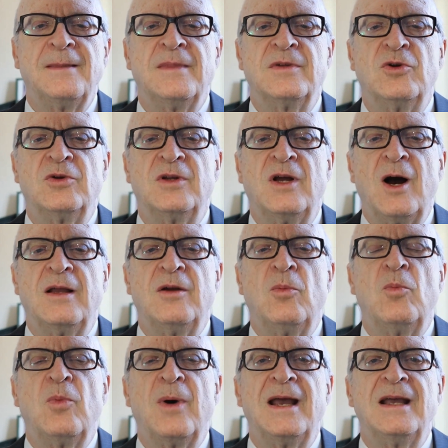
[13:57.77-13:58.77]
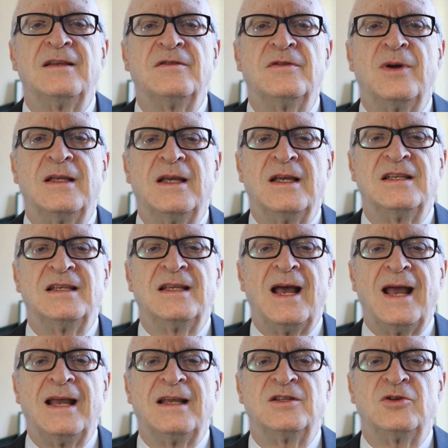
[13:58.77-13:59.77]
Do not wait for the
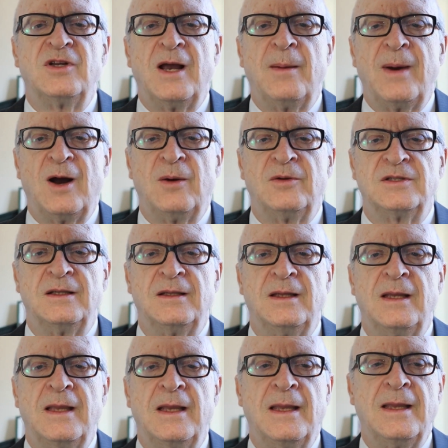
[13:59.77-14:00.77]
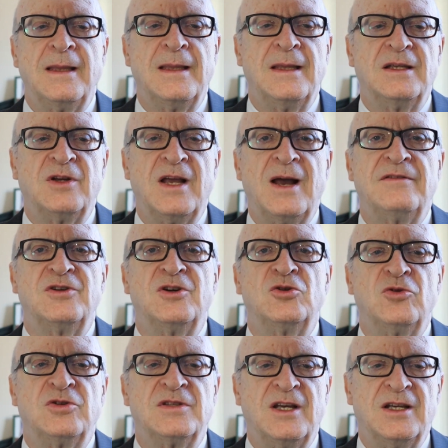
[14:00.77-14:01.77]
stye to come out. You have to
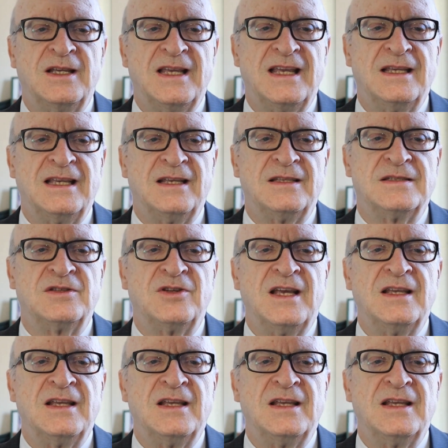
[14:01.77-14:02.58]
do the cleaning 3